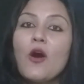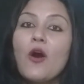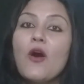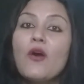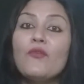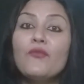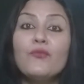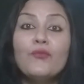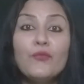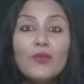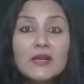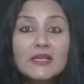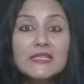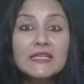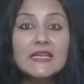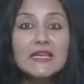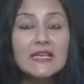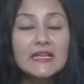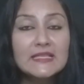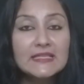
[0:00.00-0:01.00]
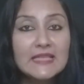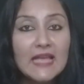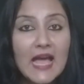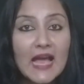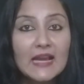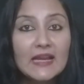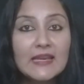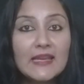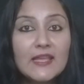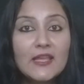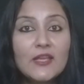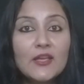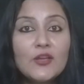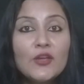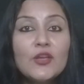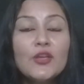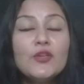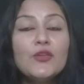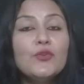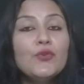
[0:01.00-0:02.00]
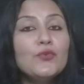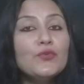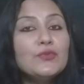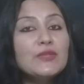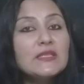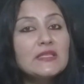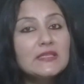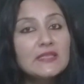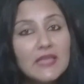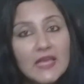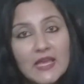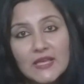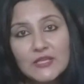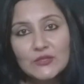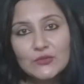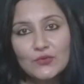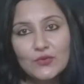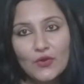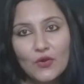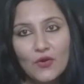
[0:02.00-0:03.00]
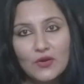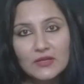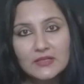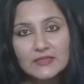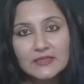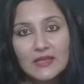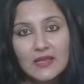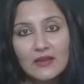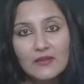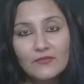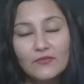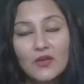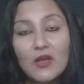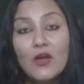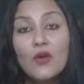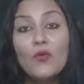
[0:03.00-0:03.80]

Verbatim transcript: of what exactly you say to yourself.